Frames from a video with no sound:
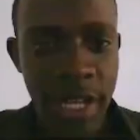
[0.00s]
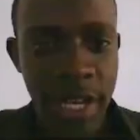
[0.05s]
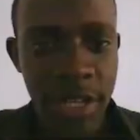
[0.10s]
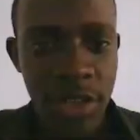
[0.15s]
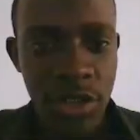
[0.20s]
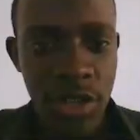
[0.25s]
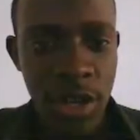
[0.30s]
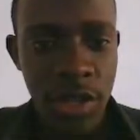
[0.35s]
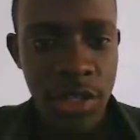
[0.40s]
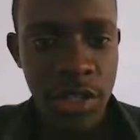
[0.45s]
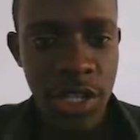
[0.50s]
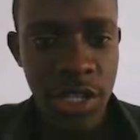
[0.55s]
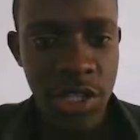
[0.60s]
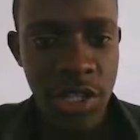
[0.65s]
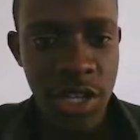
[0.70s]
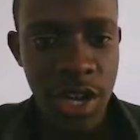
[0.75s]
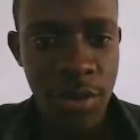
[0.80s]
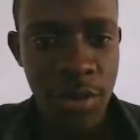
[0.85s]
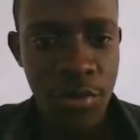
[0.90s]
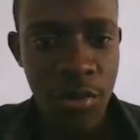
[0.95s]
that, so I'll
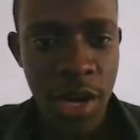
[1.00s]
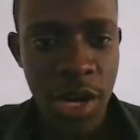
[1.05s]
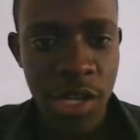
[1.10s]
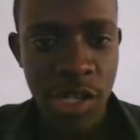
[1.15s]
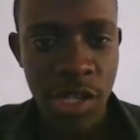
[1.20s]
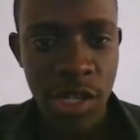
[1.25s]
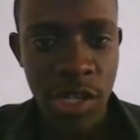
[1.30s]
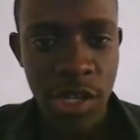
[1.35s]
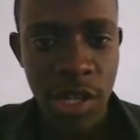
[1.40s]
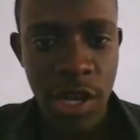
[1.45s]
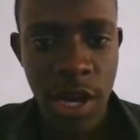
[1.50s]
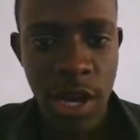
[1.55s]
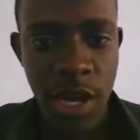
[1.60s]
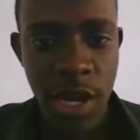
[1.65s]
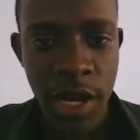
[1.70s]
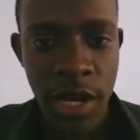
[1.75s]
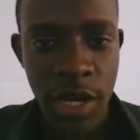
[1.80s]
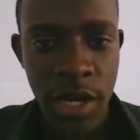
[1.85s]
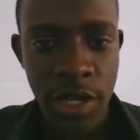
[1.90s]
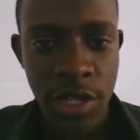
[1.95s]
just come right in here
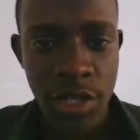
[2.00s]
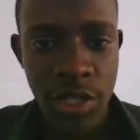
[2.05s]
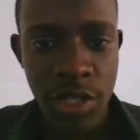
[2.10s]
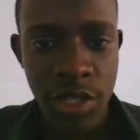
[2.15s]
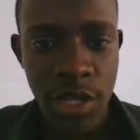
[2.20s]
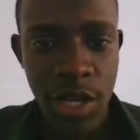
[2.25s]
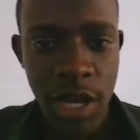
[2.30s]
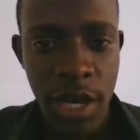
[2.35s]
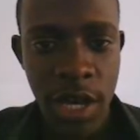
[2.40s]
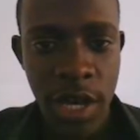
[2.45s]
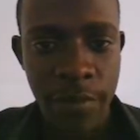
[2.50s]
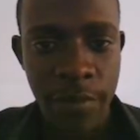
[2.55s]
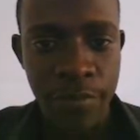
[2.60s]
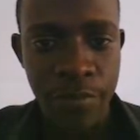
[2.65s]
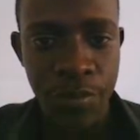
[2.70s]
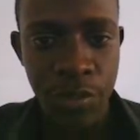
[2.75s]
and say